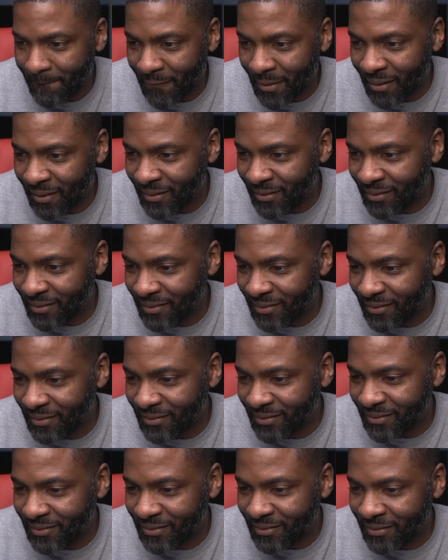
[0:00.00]

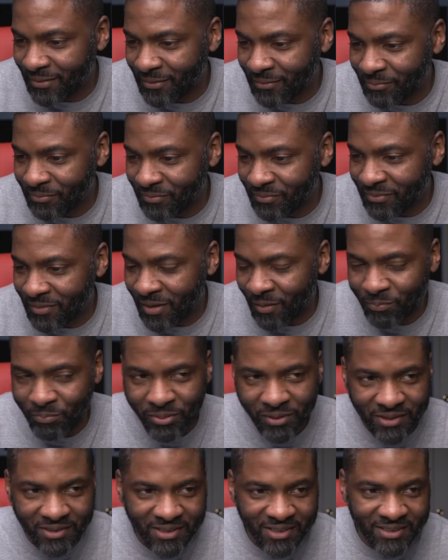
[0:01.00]
I'm
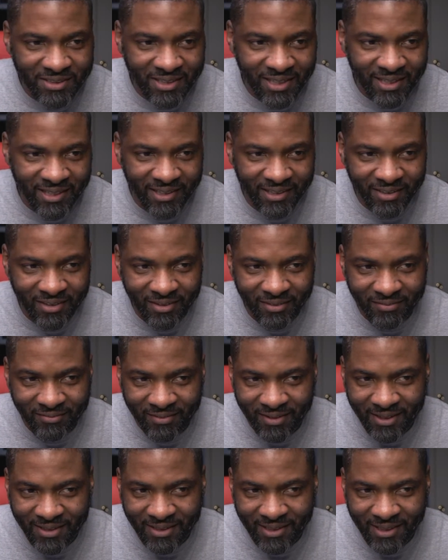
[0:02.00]
pulling this thing up
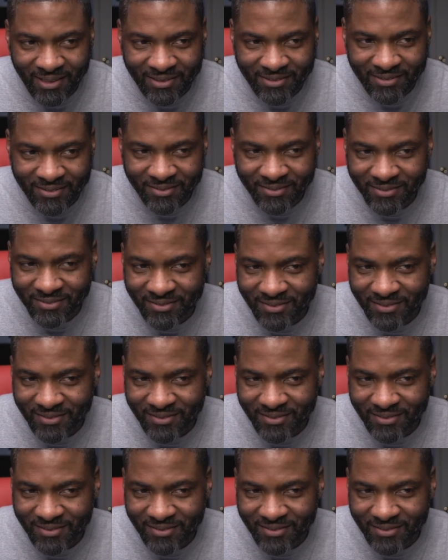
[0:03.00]
right now, so